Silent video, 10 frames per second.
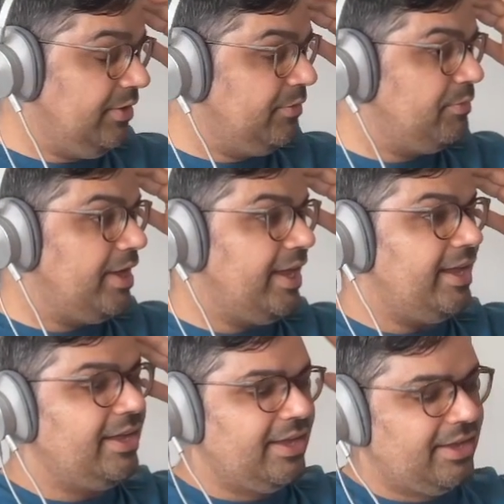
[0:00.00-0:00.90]
If
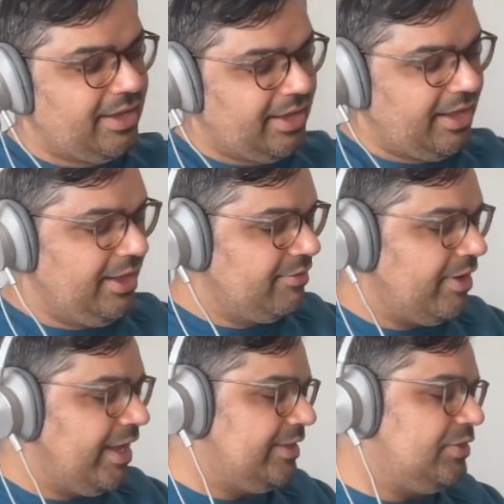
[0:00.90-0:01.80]
I
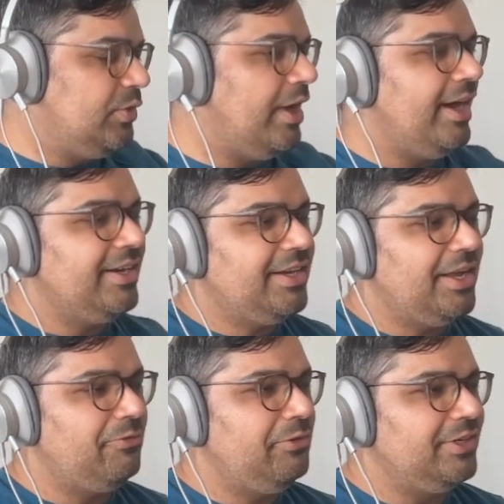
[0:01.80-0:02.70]
get too hot, I
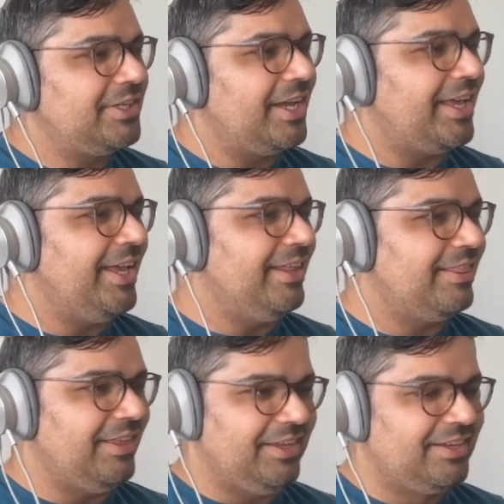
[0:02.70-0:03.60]
feel like I can't
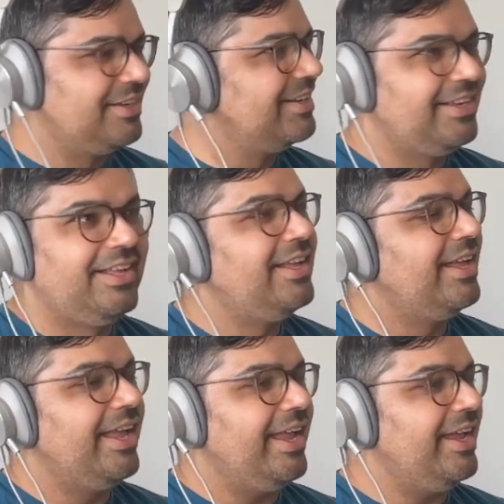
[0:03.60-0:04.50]
think,
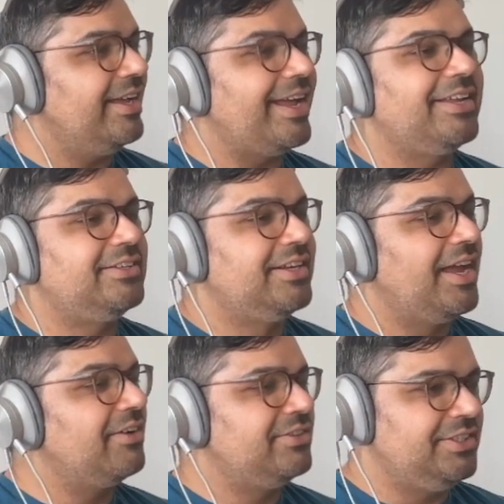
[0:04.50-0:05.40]
and I
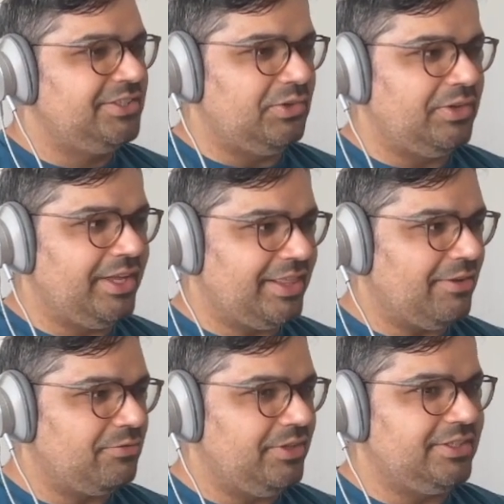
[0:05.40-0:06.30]
really don't like that
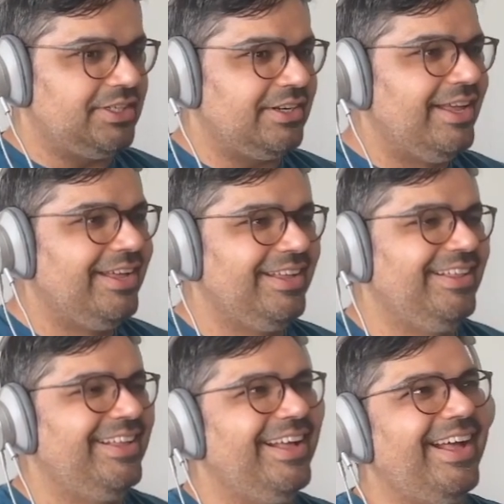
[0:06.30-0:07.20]
feeling.
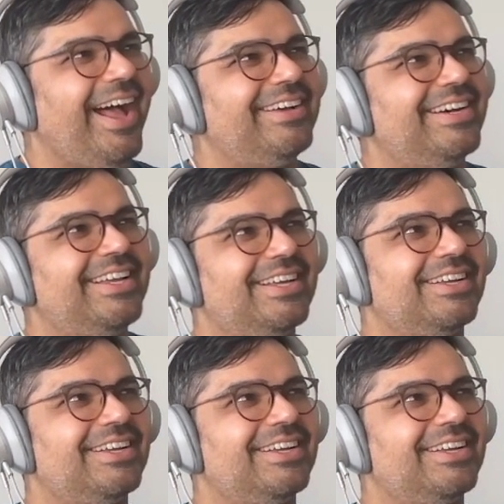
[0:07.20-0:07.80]
I like